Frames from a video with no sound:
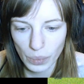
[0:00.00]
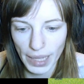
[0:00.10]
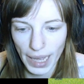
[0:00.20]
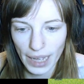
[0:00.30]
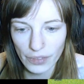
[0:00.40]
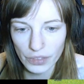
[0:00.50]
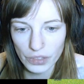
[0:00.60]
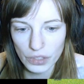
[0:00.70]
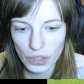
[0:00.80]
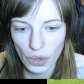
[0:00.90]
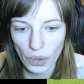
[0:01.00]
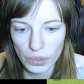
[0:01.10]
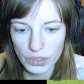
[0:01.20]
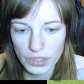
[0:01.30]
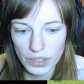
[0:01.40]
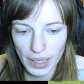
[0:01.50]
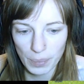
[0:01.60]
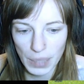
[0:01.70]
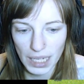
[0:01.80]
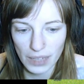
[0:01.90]
We haven't got
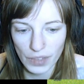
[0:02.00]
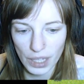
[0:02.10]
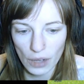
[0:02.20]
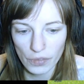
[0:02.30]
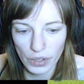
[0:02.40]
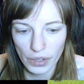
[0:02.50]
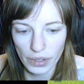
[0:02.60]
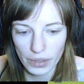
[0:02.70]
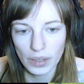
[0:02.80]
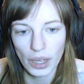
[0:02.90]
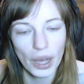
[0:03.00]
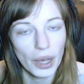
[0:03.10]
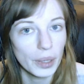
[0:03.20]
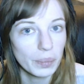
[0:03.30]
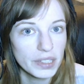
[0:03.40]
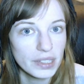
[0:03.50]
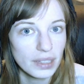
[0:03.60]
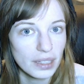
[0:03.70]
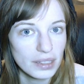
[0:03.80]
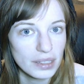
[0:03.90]
many of the other herbs
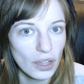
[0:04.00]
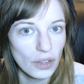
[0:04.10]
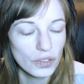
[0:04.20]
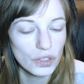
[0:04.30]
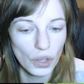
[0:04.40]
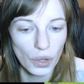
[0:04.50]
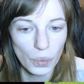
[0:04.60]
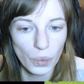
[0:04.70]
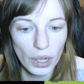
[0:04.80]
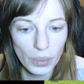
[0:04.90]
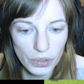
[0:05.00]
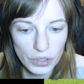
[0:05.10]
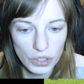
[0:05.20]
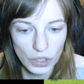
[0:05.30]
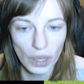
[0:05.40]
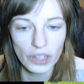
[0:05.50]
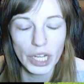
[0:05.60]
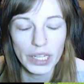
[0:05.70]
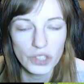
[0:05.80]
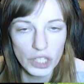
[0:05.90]
and stuff, so what I want to do, our
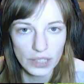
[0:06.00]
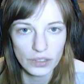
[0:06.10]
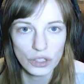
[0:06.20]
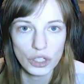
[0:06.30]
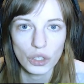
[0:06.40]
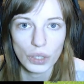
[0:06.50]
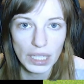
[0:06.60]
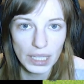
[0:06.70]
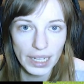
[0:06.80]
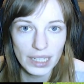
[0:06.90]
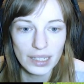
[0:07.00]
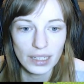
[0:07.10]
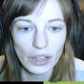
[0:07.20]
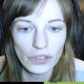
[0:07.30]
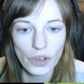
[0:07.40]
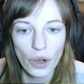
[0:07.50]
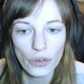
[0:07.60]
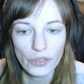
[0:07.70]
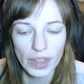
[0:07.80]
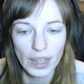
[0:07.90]
challenge is to collect enough
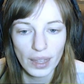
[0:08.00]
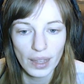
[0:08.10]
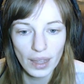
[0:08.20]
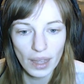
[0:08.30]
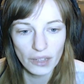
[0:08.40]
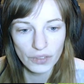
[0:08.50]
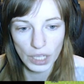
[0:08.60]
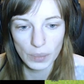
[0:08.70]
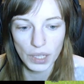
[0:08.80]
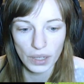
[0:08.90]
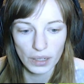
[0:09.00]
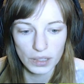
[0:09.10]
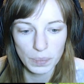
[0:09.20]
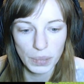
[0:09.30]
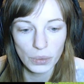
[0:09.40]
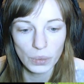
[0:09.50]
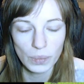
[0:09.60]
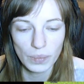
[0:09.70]
of the other types of herds, build